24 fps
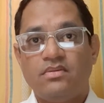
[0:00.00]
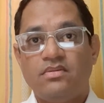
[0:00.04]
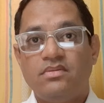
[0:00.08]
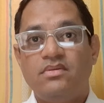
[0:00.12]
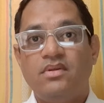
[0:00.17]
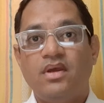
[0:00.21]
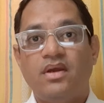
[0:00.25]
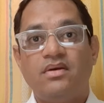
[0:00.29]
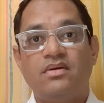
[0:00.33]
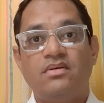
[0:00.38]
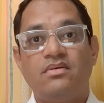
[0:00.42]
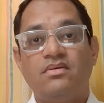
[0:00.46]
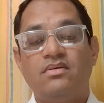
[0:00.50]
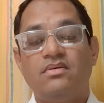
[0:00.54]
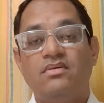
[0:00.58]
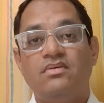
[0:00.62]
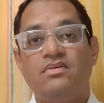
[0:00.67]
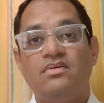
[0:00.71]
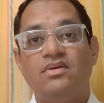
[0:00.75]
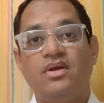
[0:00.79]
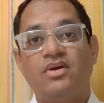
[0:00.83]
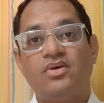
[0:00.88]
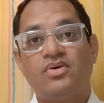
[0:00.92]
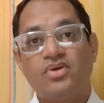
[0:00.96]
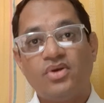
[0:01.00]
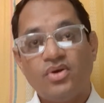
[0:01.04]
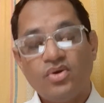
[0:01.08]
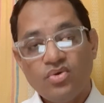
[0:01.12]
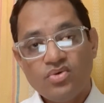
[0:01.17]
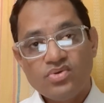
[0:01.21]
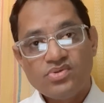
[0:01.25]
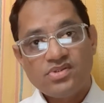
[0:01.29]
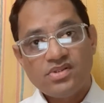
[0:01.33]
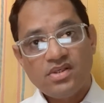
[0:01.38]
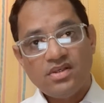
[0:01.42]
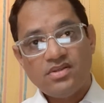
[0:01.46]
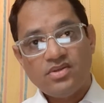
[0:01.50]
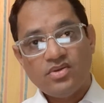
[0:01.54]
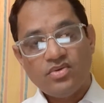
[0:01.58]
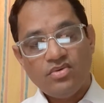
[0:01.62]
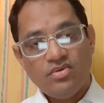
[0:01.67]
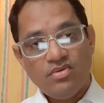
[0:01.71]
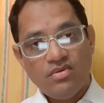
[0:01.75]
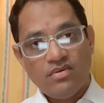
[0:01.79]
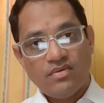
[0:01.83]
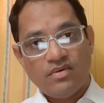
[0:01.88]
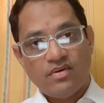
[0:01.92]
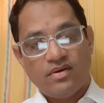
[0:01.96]
they they reduce it.
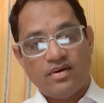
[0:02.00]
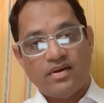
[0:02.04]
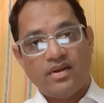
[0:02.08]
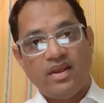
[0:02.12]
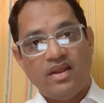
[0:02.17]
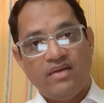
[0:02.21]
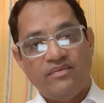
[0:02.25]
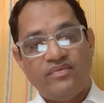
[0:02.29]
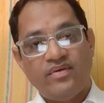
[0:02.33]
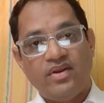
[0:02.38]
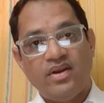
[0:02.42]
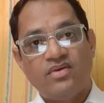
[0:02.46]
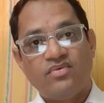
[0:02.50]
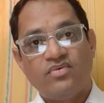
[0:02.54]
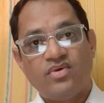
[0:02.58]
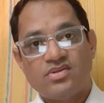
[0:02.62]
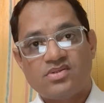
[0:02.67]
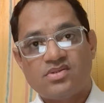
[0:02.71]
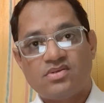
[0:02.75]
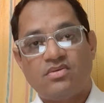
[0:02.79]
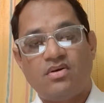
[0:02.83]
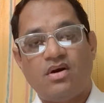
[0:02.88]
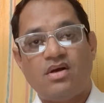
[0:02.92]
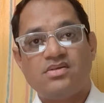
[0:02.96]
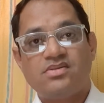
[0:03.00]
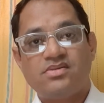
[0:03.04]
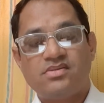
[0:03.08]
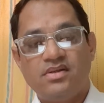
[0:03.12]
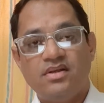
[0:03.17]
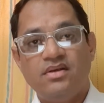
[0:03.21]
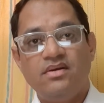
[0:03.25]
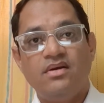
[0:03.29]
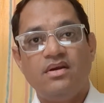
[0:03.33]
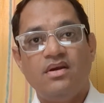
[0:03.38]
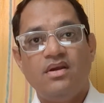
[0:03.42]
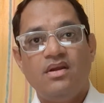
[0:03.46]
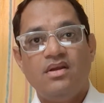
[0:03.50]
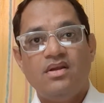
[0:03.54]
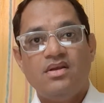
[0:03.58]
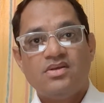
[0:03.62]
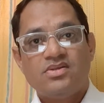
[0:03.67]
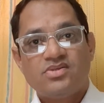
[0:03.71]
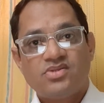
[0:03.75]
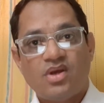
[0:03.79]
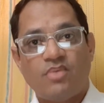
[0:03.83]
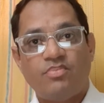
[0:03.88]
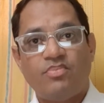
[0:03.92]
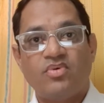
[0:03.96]
If it was costing
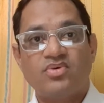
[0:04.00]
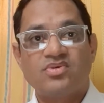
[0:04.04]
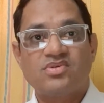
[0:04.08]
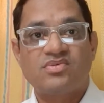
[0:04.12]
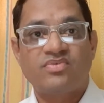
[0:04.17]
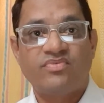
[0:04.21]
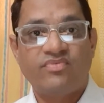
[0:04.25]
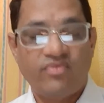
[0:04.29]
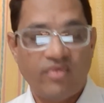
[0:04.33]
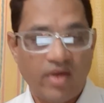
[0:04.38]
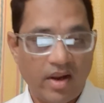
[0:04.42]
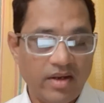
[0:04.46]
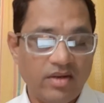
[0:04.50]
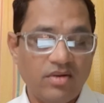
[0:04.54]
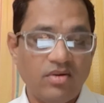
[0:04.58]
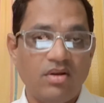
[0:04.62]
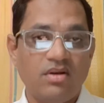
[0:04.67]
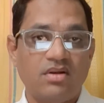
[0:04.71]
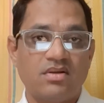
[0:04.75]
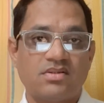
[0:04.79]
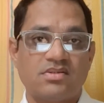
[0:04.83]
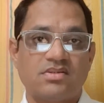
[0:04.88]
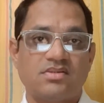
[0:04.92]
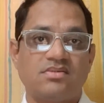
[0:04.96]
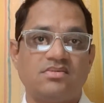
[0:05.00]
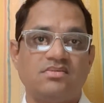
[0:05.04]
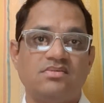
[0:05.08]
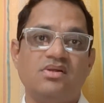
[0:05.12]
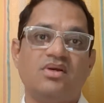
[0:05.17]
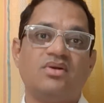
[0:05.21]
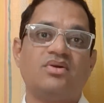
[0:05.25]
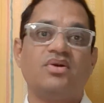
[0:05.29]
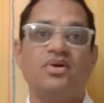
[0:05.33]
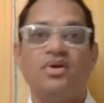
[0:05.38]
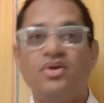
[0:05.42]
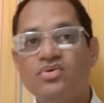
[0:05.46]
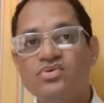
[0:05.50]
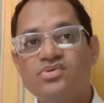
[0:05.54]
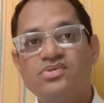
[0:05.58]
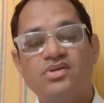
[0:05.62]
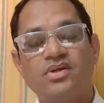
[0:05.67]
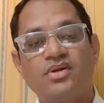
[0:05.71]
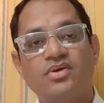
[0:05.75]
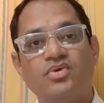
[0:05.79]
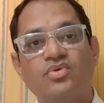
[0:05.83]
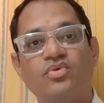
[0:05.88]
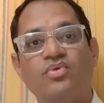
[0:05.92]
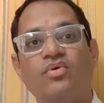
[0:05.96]
suppose $5, they reduced
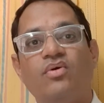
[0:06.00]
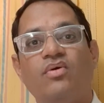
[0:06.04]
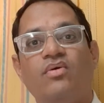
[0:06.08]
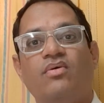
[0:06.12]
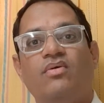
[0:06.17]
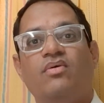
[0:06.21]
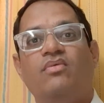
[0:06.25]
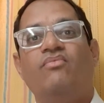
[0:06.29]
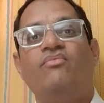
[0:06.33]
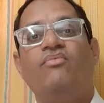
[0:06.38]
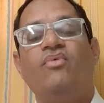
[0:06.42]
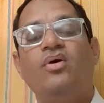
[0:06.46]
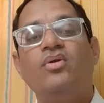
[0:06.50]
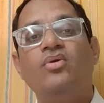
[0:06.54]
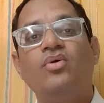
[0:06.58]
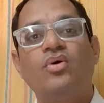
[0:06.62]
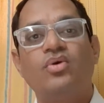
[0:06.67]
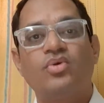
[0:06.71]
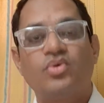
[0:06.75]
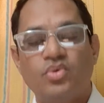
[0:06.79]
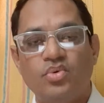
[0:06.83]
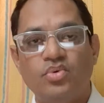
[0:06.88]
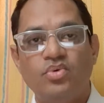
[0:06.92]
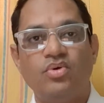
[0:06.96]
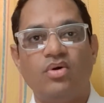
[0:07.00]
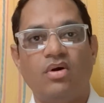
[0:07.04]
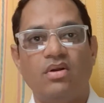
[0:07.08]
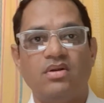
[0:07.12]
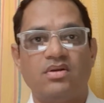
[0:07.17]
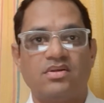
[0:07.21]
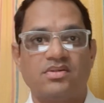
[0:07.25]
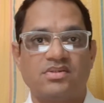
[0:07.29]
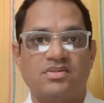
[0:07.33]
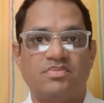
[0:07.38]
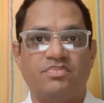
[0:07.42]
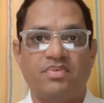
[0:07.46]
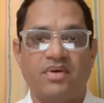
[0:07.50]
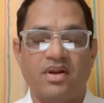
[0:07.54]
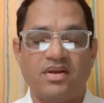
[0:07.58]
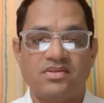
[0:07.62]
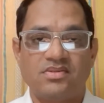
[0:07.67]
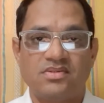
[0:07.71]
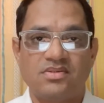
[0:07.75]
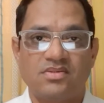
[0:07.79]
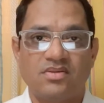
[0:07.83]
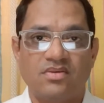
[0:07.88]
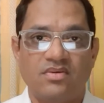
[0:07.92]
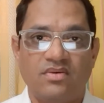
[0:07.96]
it to $1 or $2
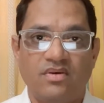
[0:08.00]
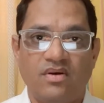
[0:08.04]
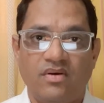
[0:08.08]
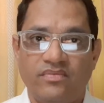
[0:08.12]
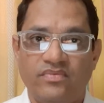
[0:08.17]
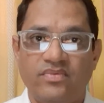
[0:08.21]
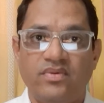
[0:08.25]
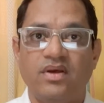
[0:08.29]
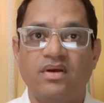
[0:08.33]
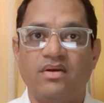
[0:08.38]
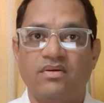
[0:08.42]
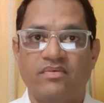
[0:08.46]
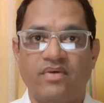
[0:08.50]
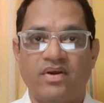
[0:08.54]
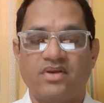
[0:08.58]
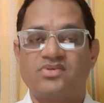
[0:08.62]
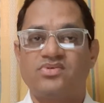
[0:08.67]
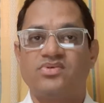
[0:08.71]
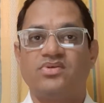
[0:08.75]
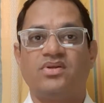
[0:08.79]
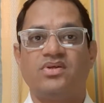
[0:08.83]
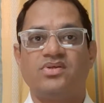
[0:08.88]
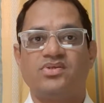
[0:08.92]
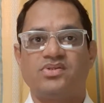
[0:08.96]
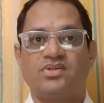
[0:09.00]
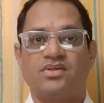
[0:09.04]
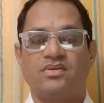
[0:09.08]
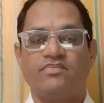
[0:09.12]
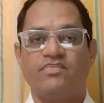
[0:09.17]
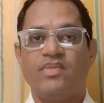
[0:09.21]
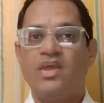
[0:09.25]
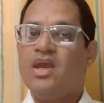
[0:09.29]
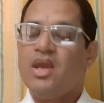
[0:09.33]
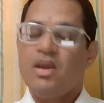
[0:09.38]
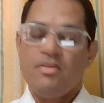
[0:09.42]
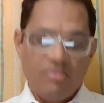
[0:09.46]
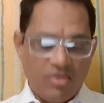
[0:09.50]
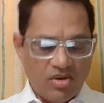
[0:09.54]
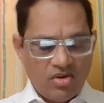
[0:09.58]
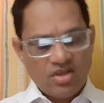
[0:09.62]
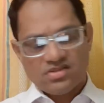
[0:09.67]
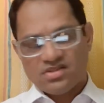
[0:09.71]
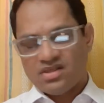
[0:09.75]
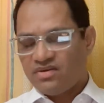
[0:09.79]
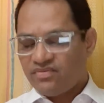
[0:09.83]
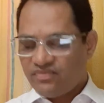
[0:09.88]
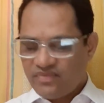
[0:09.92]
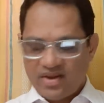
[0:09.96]
price of their vaccination,
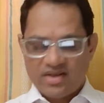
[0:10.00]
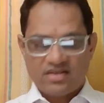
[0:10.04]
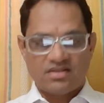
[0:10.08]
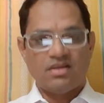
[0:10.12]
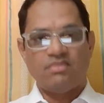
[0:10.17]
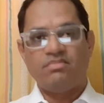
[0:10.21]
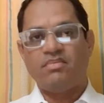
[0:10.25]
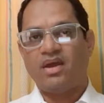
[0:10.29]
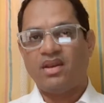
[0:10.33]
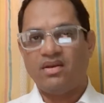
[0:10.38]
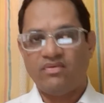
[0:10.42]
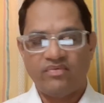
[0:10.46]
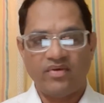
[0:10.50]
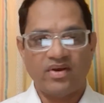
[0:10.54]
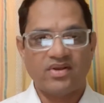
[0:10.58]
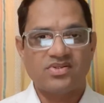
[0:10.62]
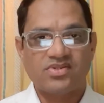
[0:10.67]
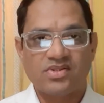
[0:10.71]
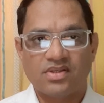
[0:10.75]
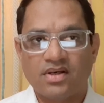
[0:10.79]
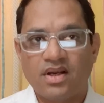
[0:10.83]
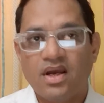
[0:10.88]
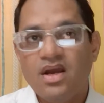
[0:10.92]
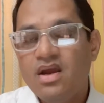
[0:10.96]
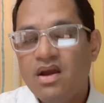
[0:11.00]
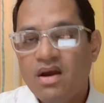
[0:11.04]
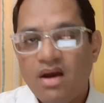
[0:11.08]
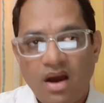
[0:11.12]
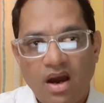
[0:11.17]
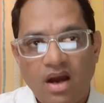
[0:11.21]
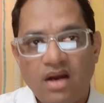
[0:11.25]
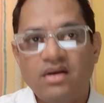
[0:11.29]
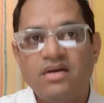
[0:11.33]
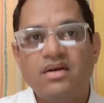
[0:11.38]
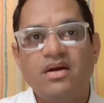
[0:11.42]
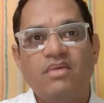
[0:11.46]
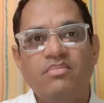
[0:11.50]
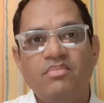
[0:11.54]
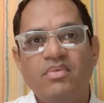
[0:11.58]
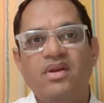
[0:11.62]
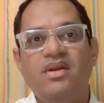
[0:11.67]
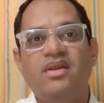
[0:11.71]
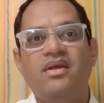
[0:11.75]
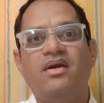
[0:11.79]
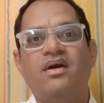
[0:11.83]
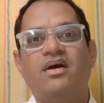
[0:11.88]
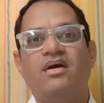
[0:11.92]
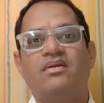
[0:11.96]
because in fact they manufacture 100
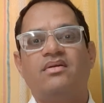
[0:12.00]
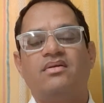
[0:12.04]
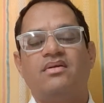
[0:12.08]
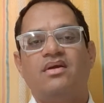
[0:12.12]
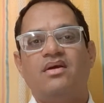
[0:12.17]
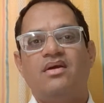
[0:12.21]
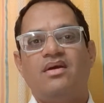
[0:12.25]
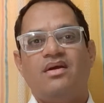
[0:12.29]
million,